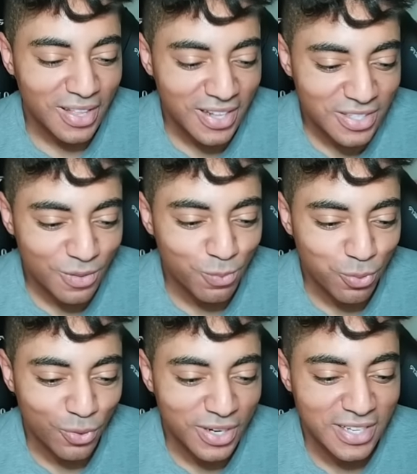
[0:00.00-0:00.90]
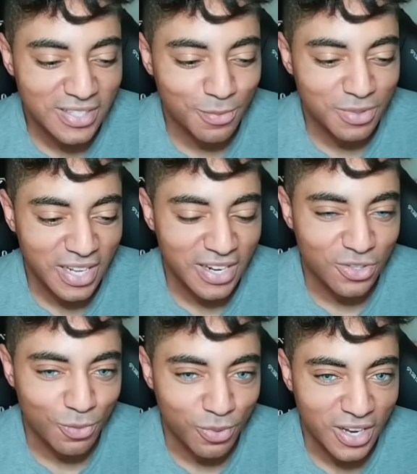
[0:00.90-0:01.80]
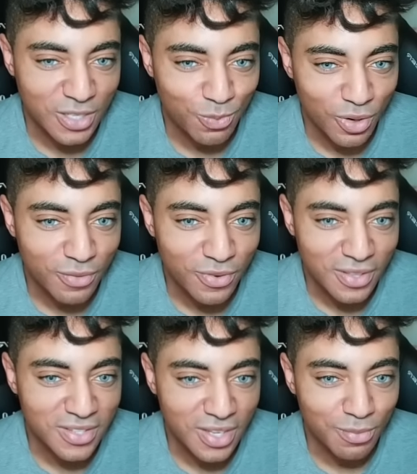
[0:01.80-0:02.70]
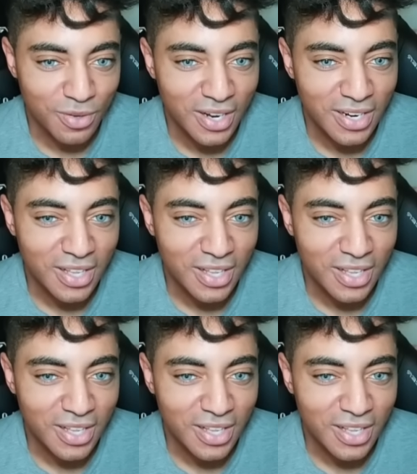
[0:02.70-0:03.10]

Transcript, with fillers: That's a pretty substantial price point for this upgrade.